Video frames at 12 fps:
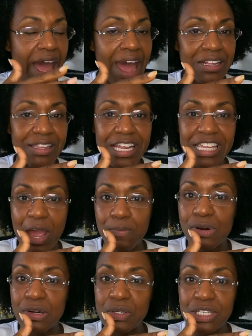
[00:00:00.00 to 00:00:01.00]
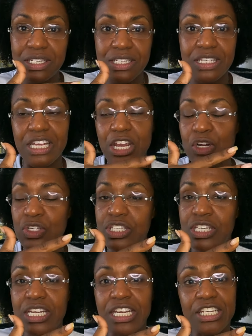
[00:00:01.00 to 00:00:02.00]
act like that person is there
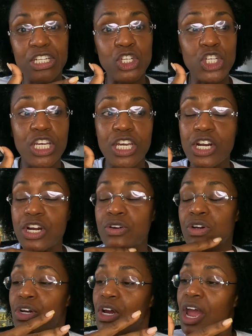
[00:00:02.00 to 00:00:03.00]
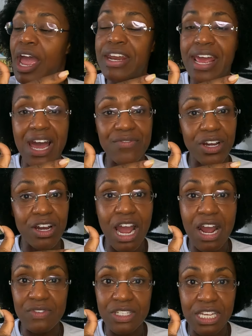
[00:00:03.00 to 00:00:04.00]
sitting in a chair and having a
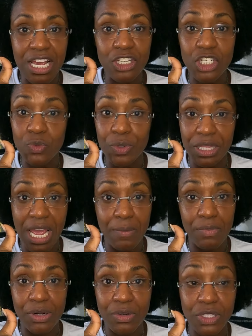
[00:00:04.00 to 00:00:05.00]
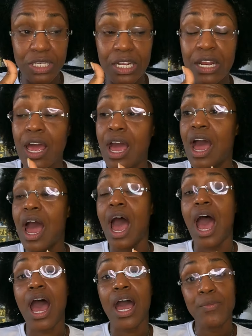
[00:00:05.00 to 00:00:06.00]
conversation with that person
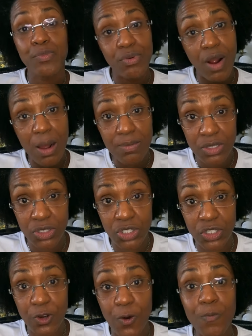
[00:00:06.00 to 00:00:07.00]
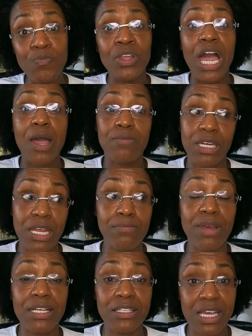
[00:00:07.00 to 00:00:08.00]
I promise you, I mean,
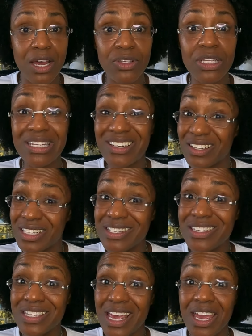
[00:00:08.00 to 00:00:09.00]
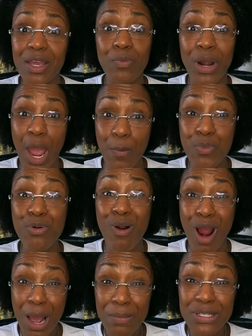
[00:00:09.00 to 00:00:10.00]
it may sound a little insane, but I
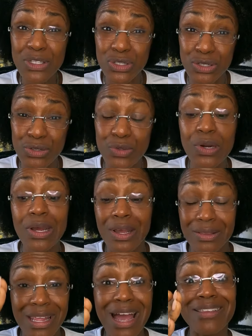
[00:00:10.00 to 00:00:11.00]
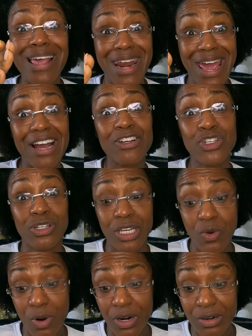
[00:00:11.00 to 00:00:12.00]
promise you that that
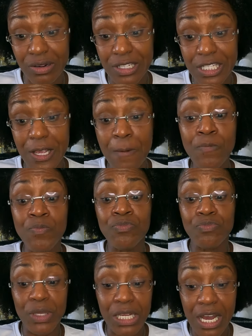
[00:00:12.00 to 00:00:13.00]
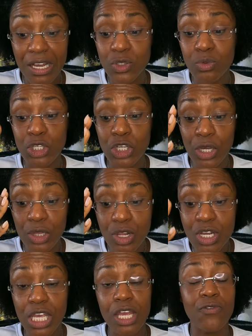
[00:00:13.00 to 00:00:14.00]
actually works. Because what you're
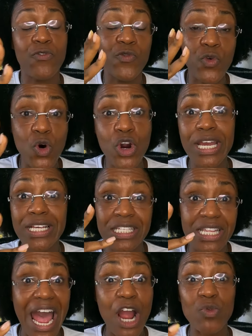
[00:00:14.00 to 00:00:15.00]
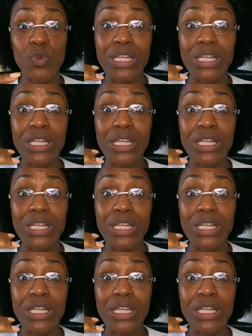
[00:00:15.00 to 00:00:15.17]
looking for is that